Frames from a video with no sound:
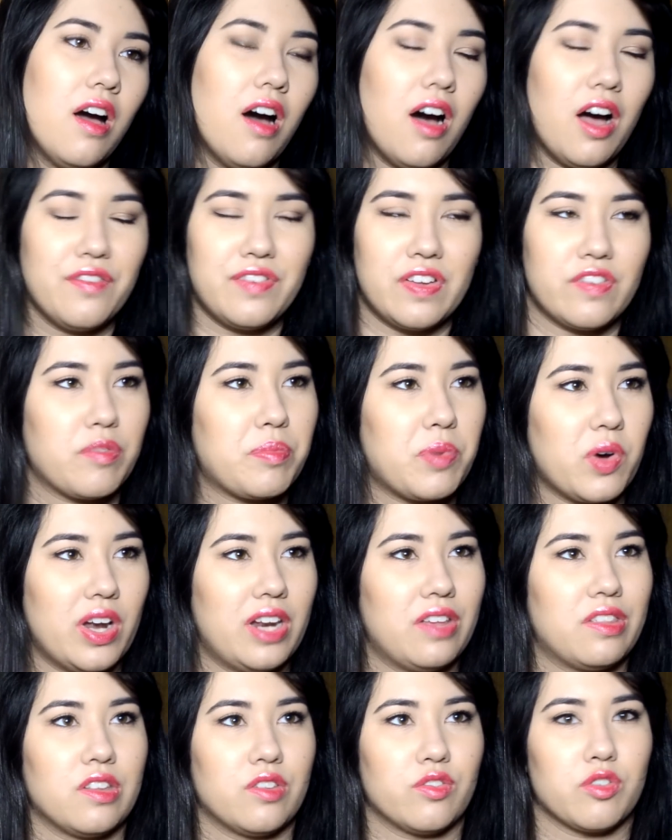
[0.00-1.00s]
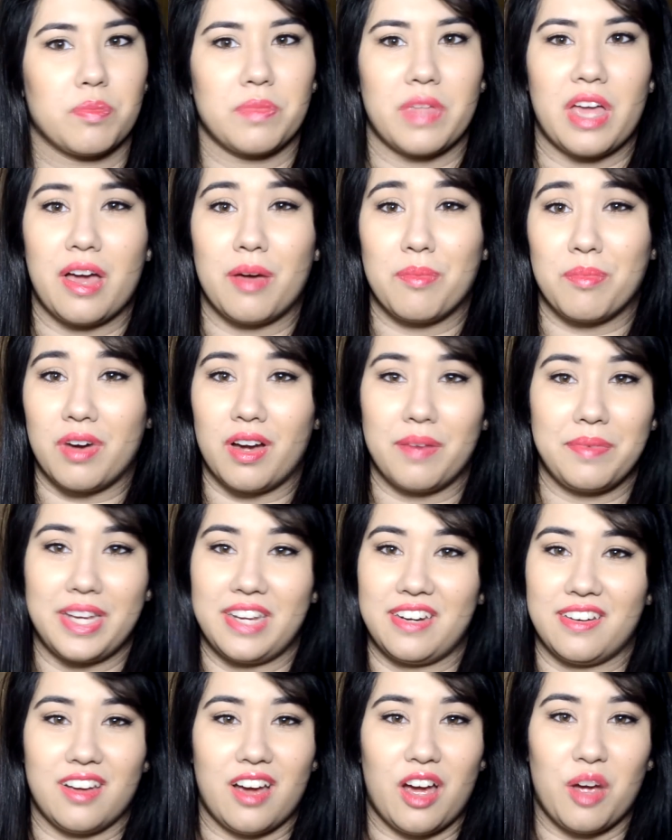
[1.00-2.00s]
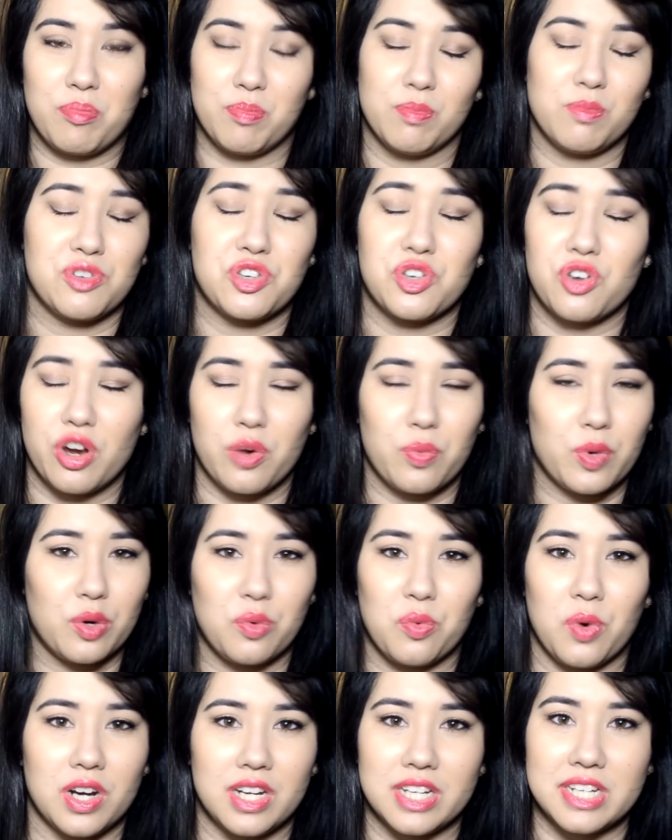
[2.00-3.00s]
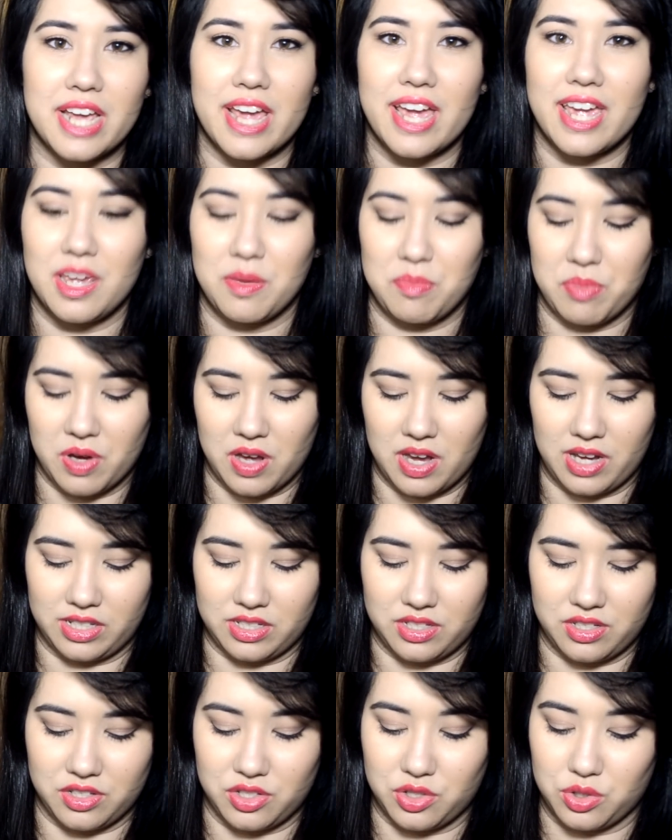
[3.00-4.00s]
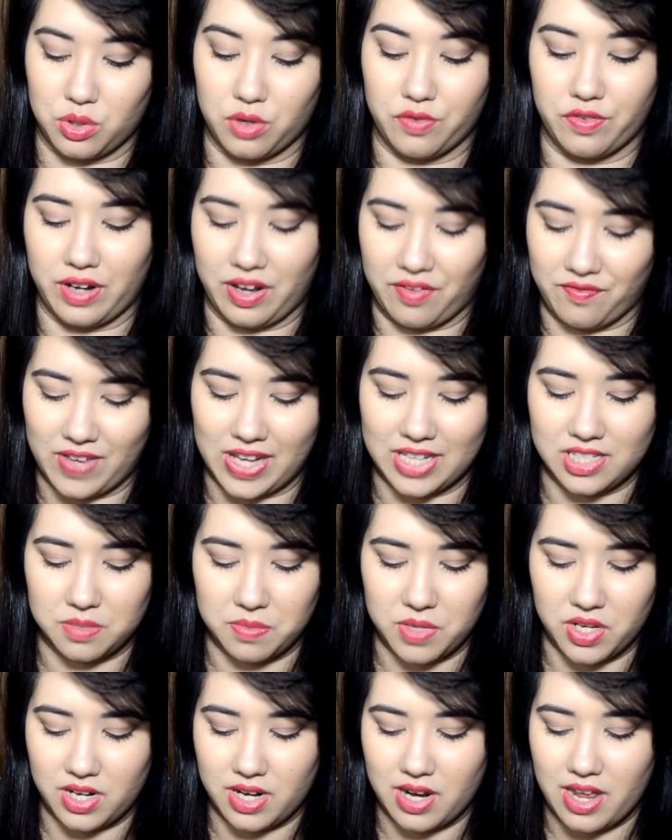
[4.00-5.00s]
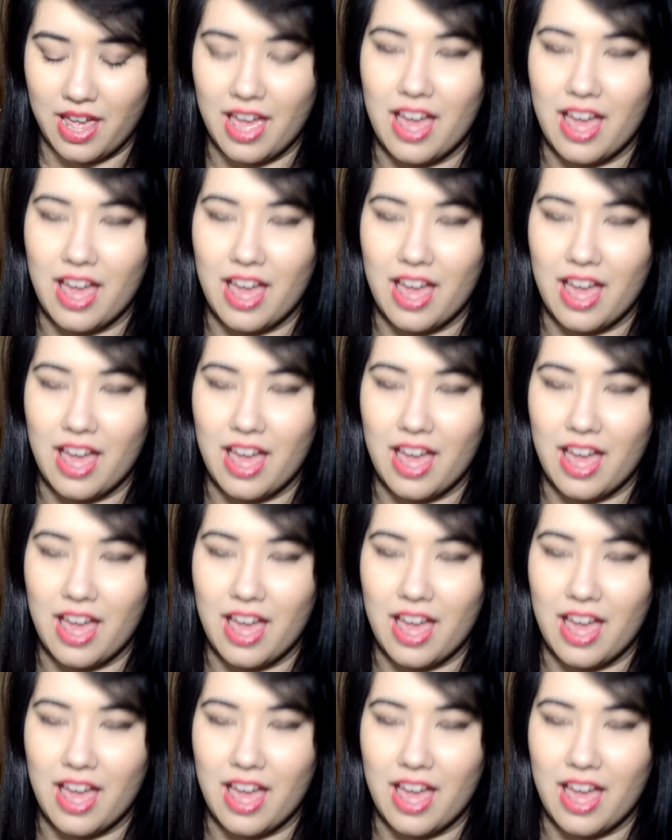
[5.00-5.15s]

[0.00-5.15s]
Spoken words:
I've never bought anything from them. I mean, I'm sure I will one day, but it's sort of an investment.